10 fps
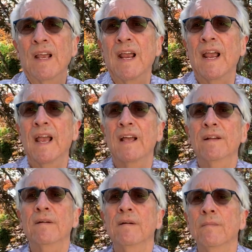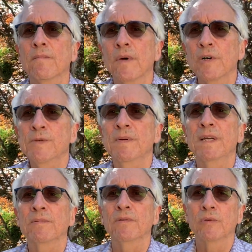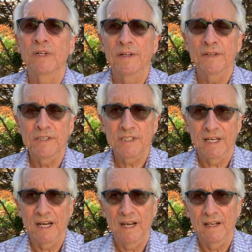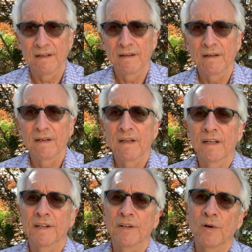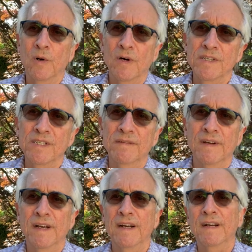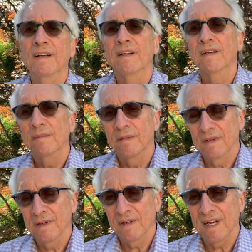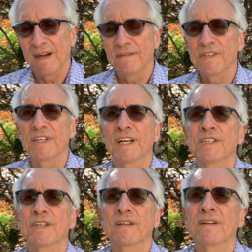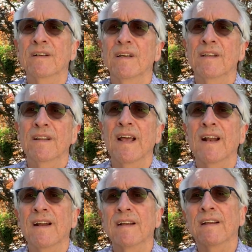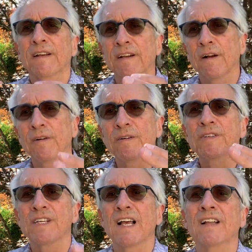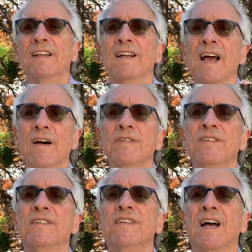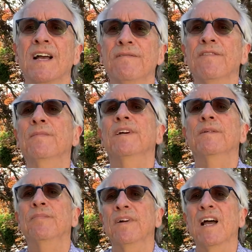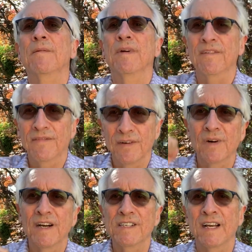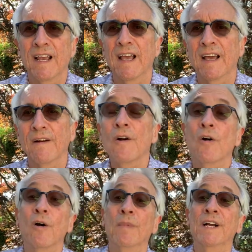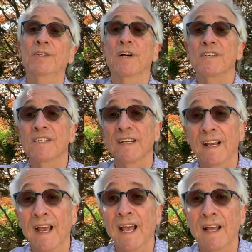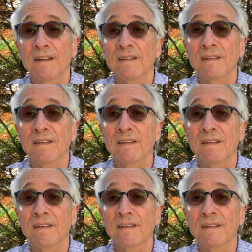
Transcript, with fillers: And most people will understand in the course of a conversation that, you know, Sally, now is the time for me to put on my fundraising hat or my trustee hat